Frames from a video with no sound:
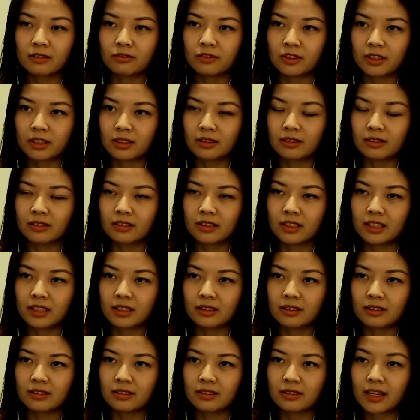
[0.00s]

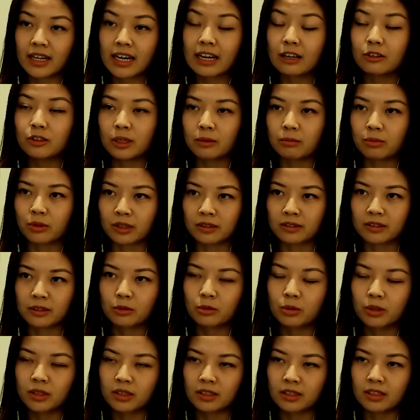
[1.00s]
in how they bring
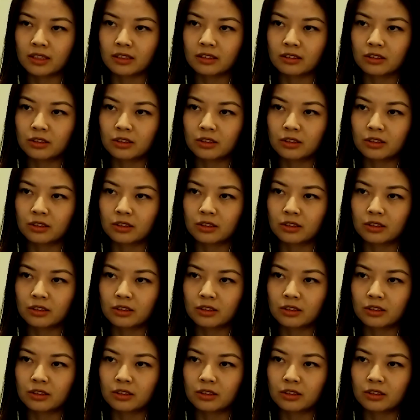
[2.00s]
liquidity